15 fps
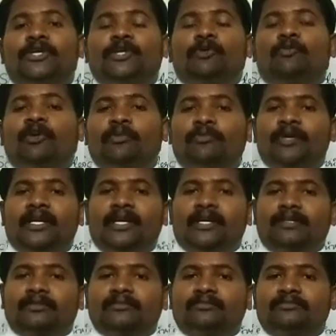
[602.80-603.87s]
human
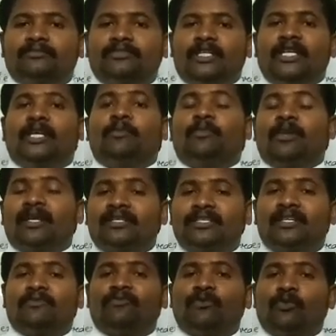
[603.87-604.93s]
being, he plucked
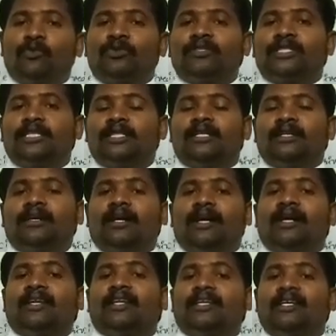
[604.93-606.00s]
a fruit
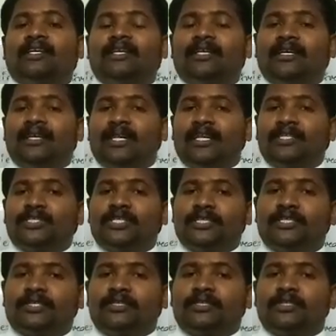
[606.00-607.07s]
and he ate it
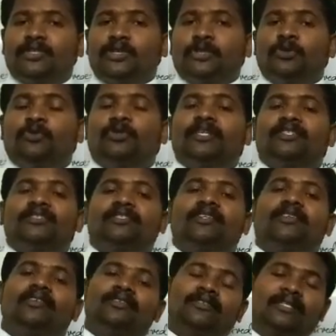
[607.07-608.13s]
through the
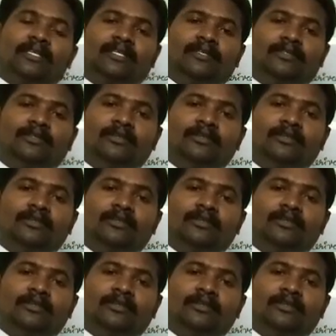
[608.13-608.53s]
seed side.